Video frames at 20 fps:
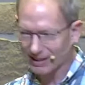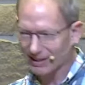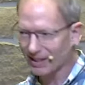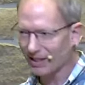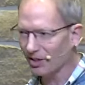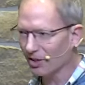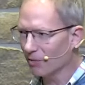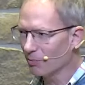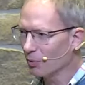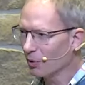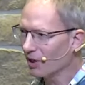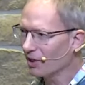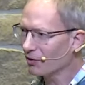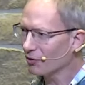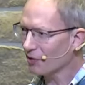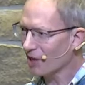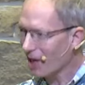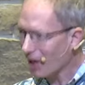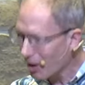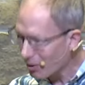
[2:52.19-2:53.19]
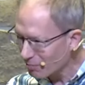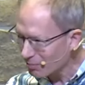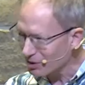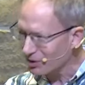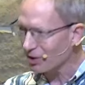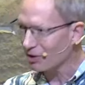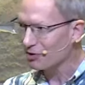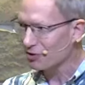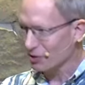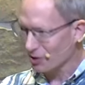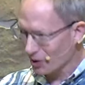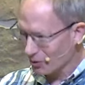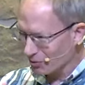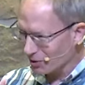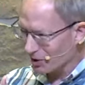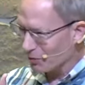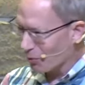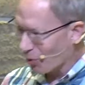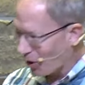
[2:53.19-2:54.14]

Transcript: Kim wins out because you're only